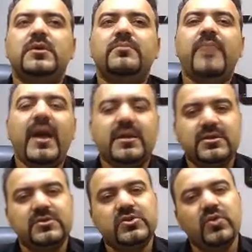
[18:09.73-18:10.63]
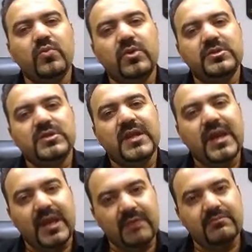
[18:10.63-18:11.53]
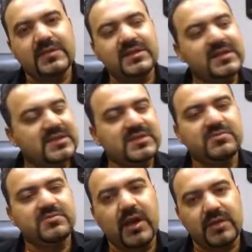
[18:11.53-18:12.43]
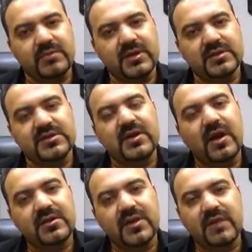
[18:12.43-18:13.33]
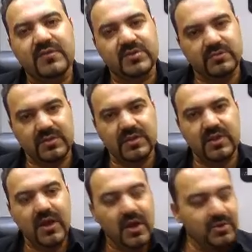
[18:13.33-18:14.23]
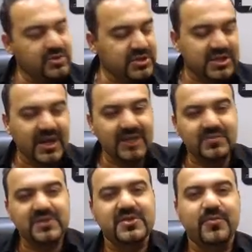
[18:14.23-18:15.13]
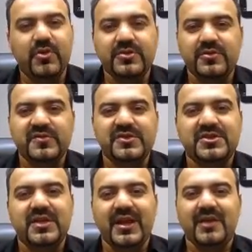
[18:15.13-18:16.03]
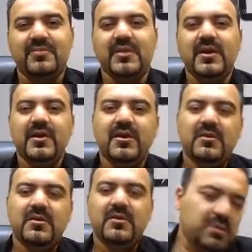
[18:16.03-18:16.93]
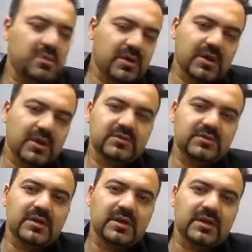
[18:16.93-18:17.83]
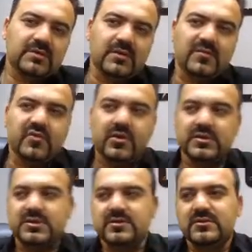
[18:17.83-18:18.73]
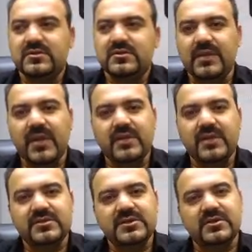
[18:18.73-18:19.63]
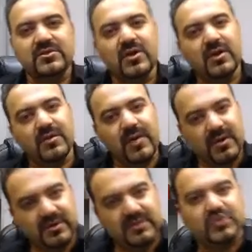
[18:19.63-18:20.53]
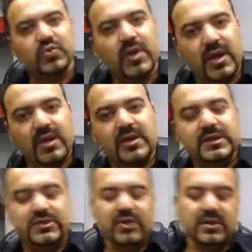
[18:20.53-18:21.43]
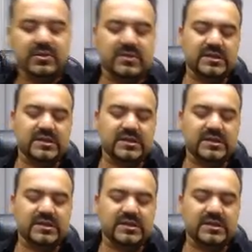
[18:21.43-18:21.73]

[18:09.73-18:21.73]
back someone's claim that this is mine because God gave it to me. You just can't be supportive of such a claim. But of course, Sam Harris doesn't talk about it this way. He's trying to just